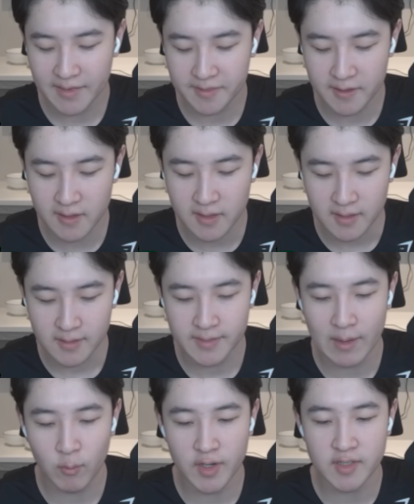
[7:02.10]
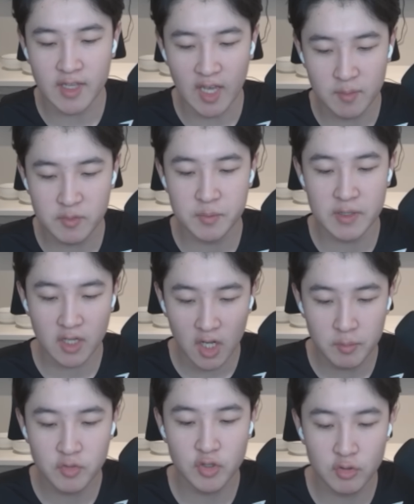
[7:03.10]
think that when games
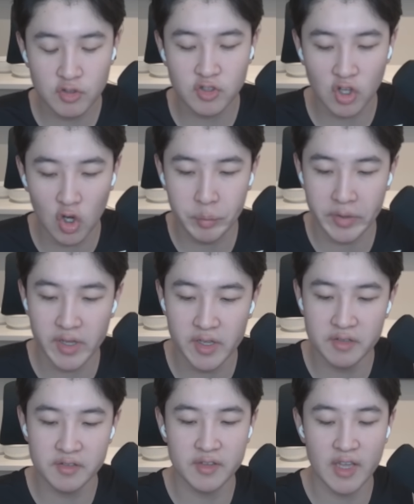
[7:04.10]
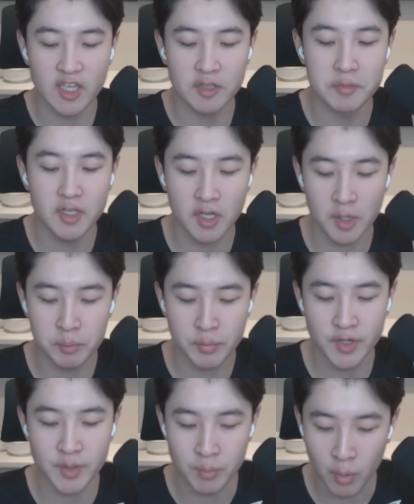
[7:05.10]
become too slow paced, they can become
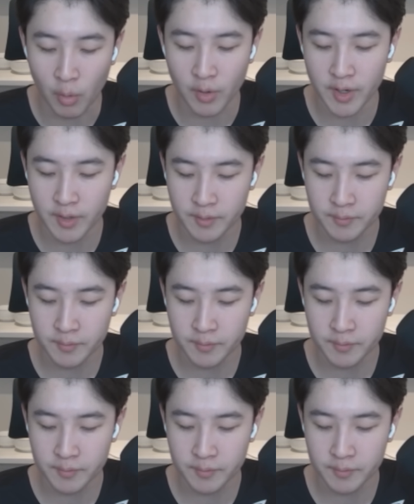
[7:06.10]
pretty boring.